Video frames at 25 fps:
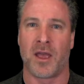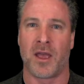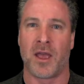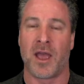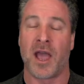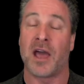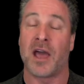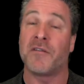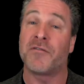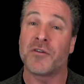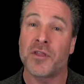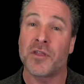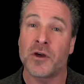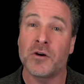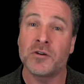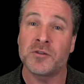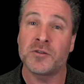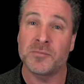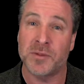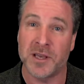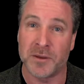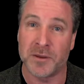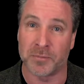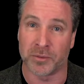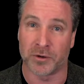And for those
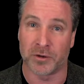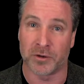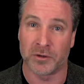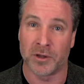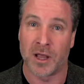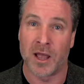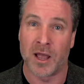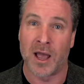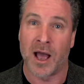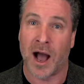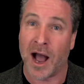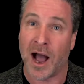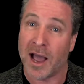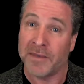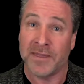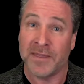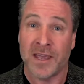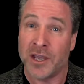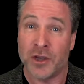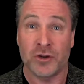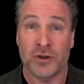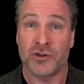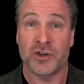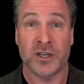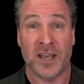people, I
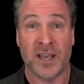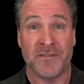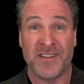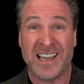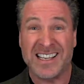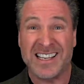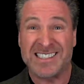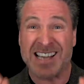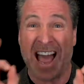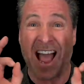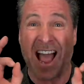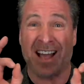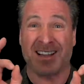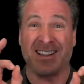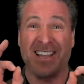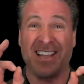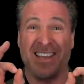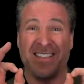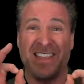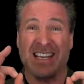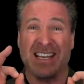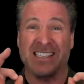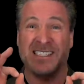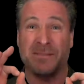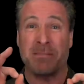think you should give exactly
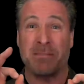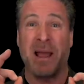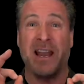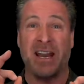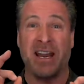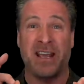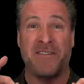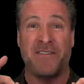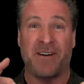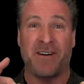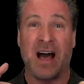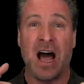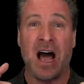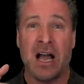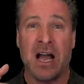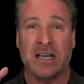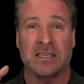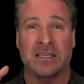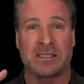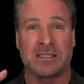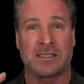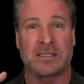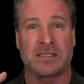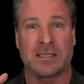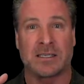this many
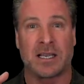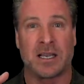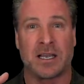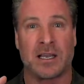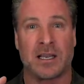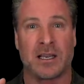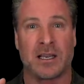fucks.